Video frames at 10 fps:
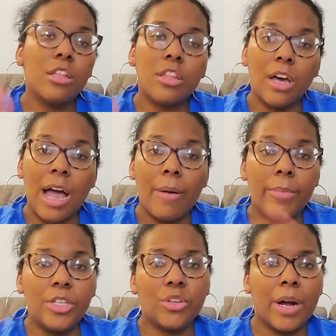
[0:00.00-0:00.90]
so I'll
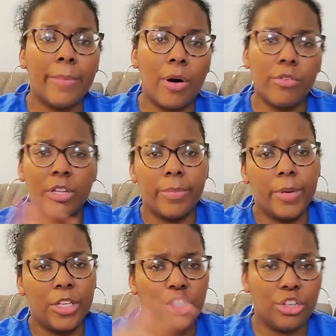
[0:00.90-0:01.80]
make sure I post a
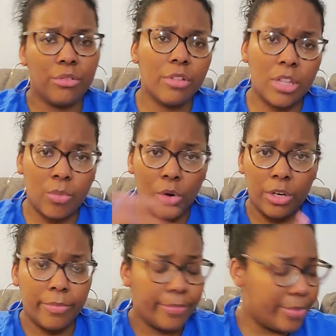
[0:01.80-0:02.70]
picture somewhere
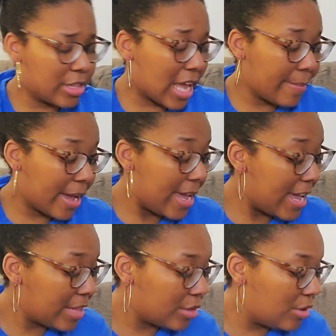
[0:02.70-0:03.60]
beside my
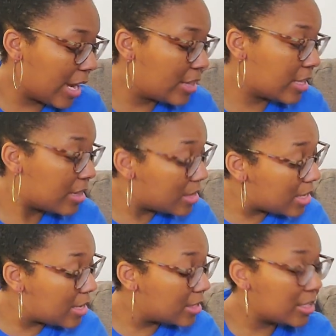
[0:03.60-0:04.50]
head so you guys can
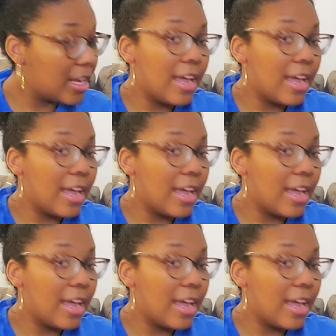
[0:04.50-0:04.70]
see it